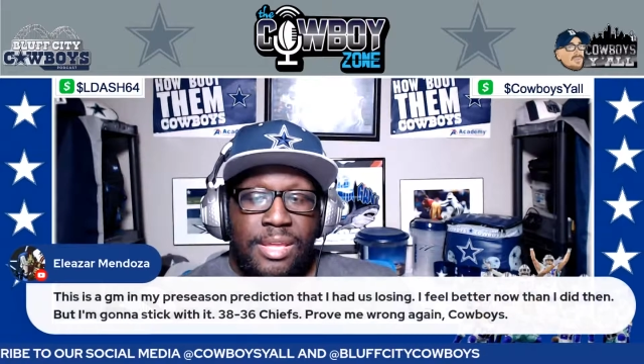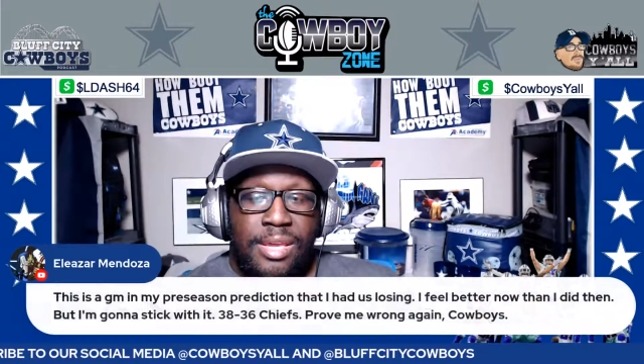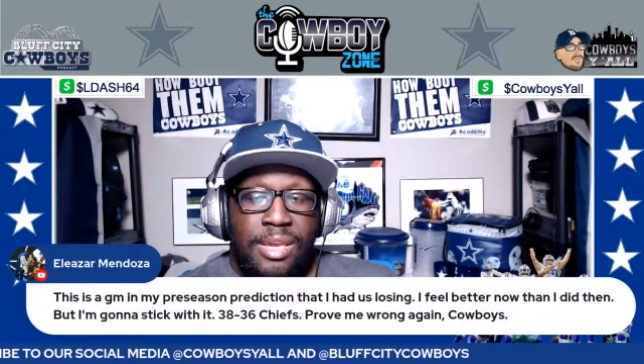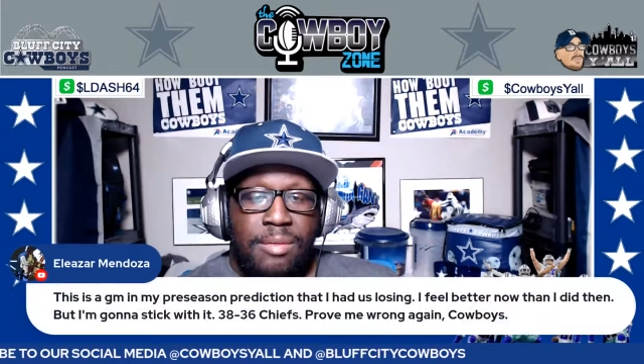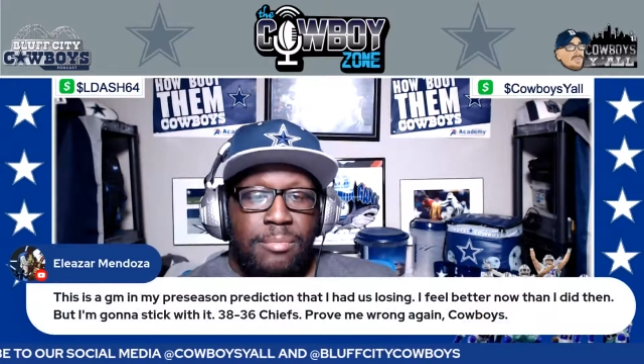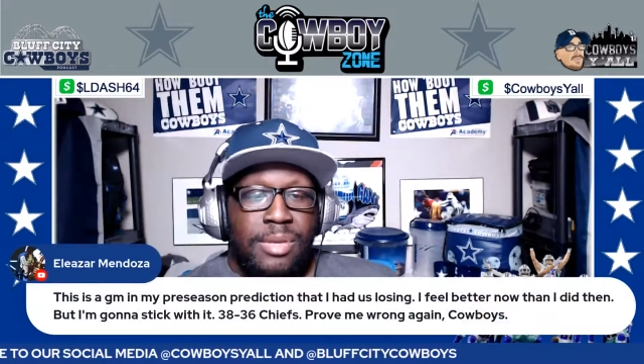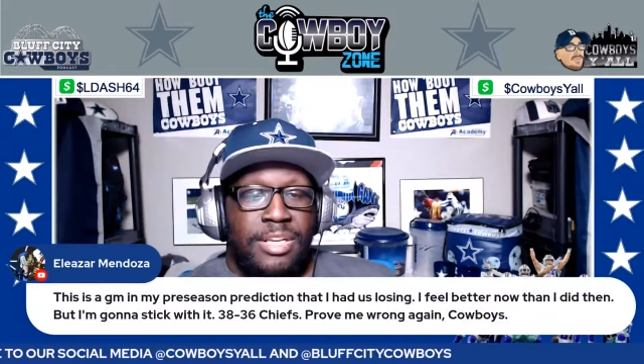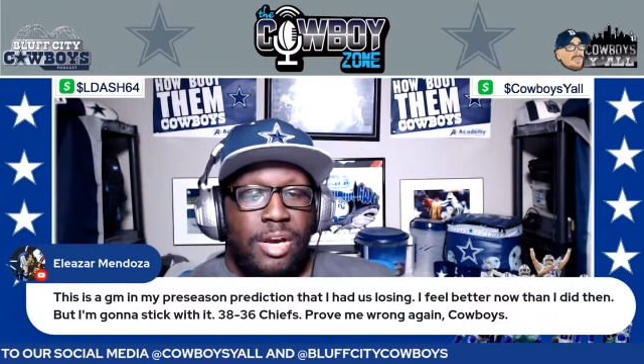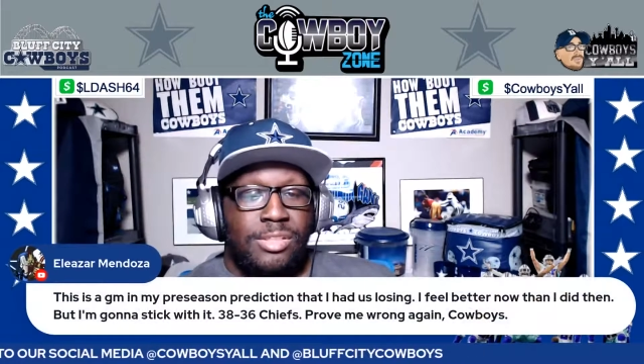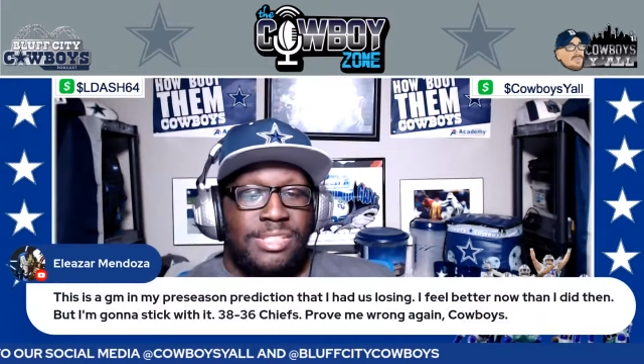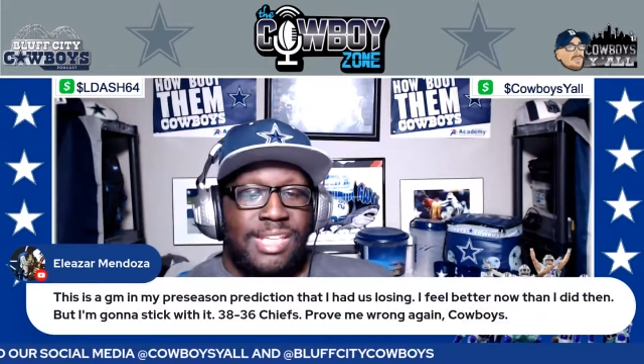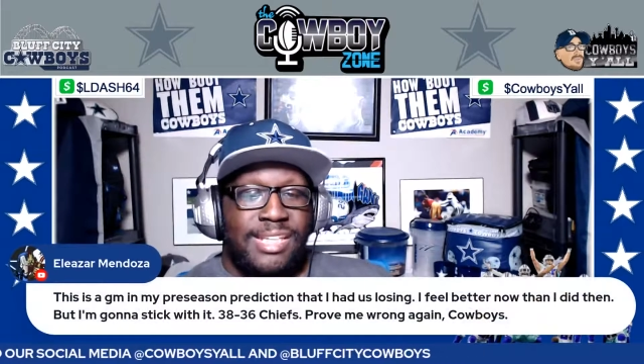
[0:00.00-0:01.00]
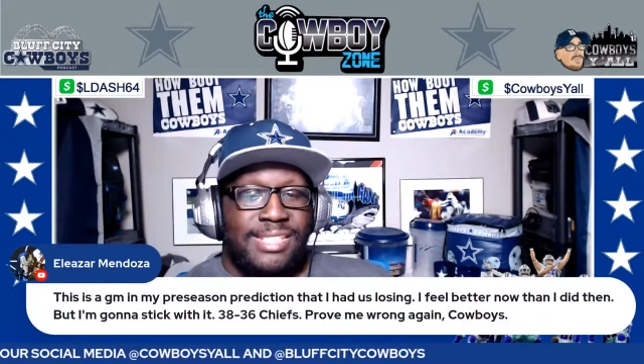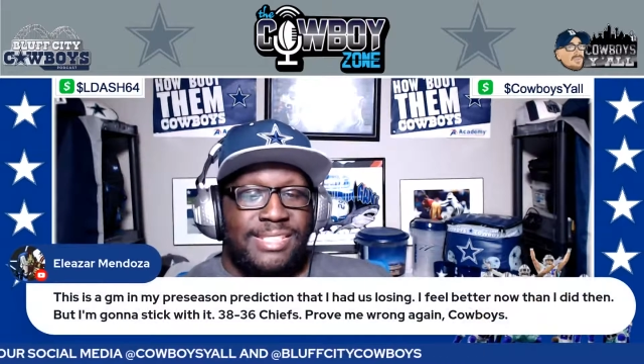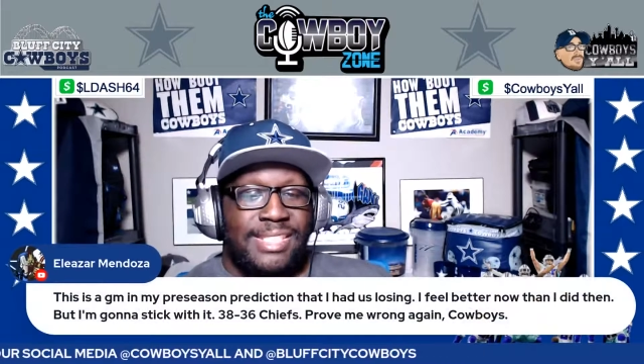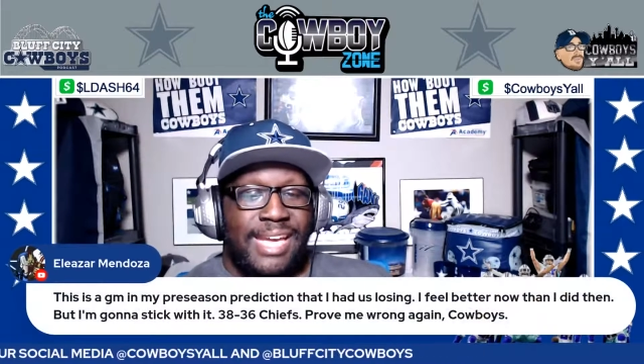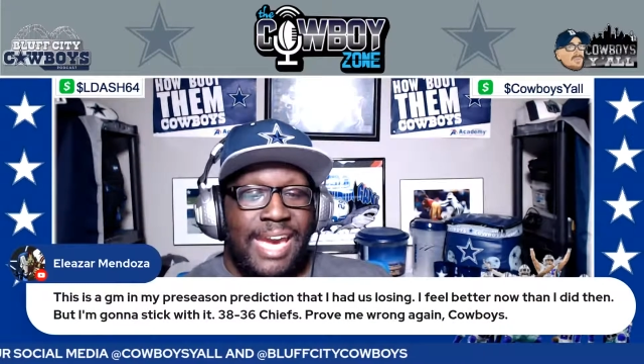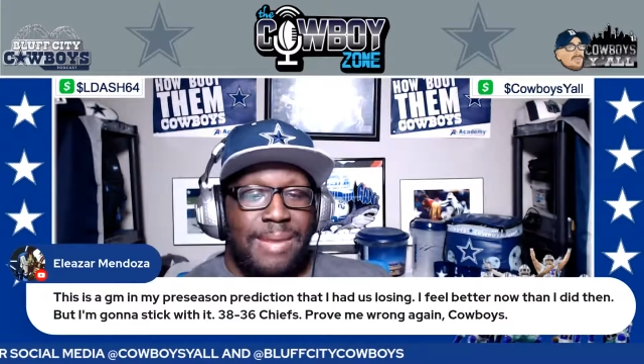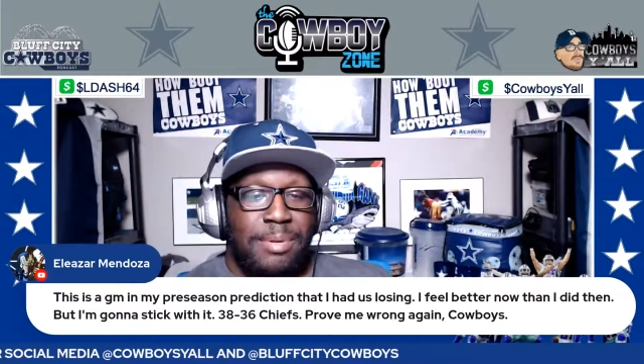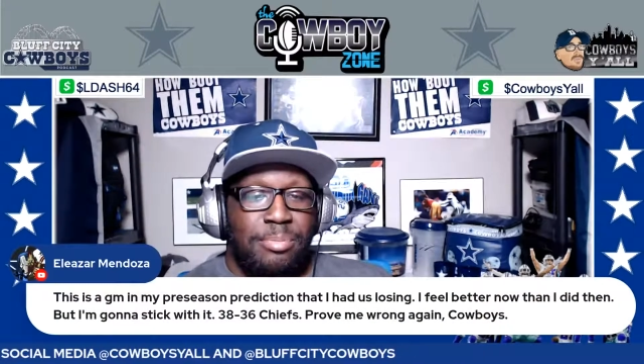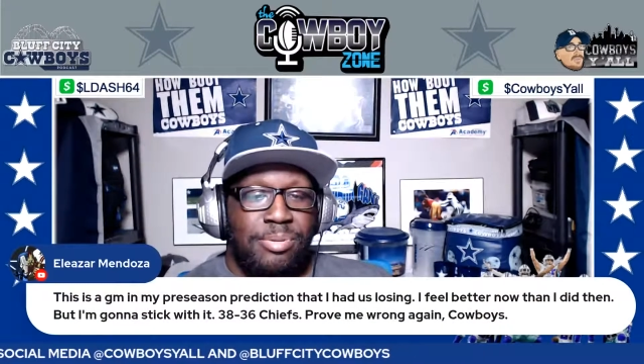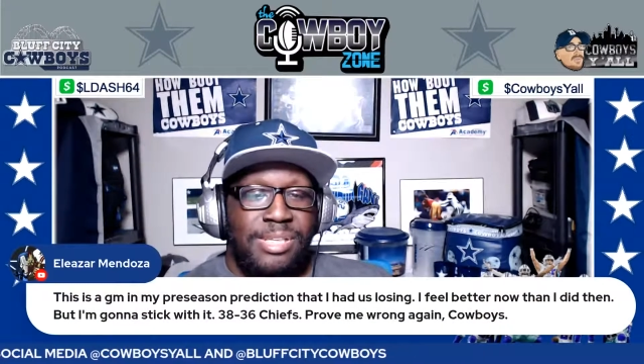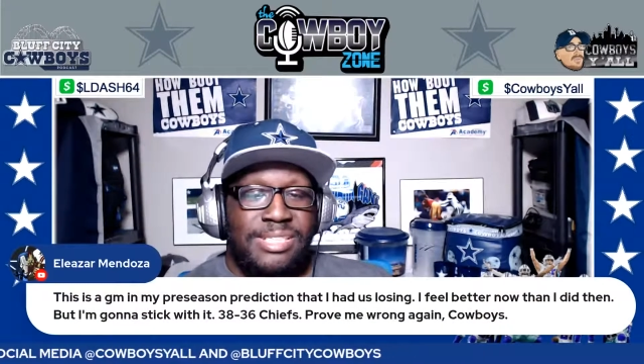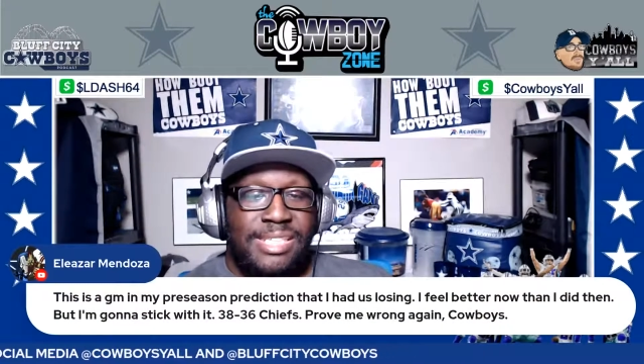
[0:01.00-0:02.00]
Mendoza said this is a game in
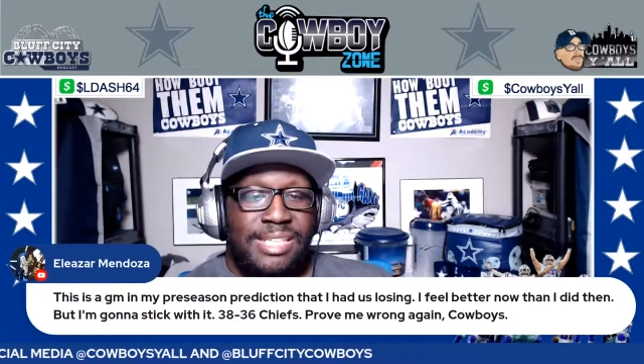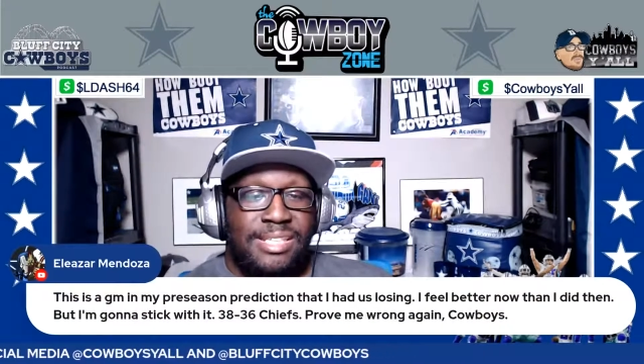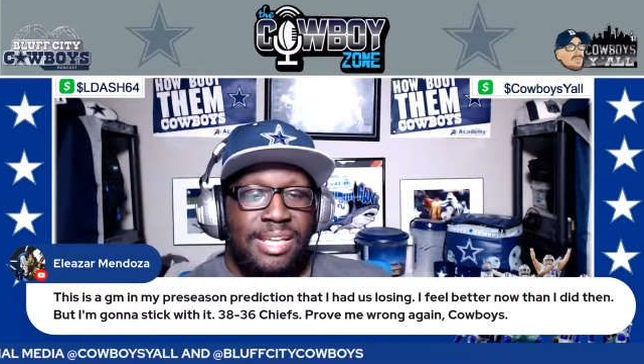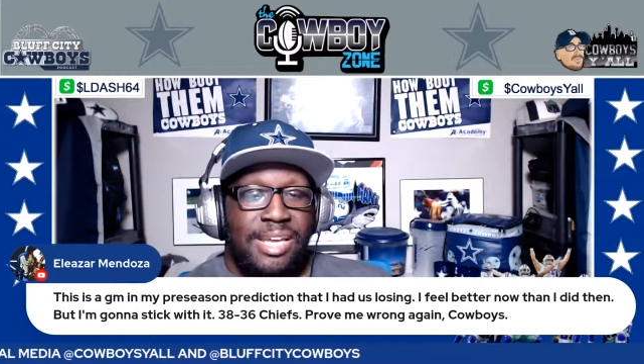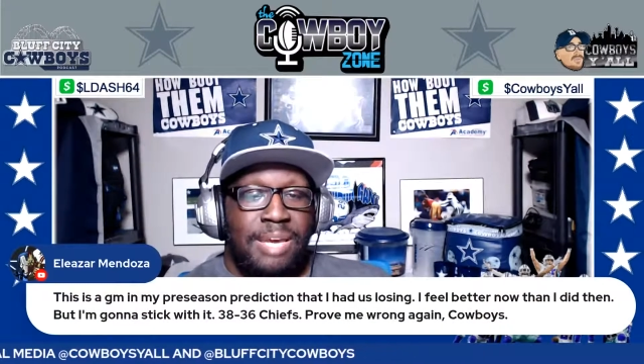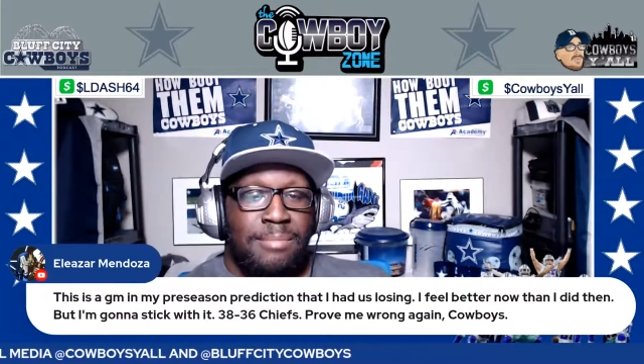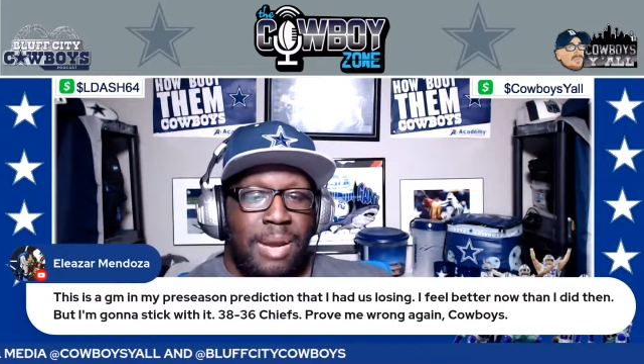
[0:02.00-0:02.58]
my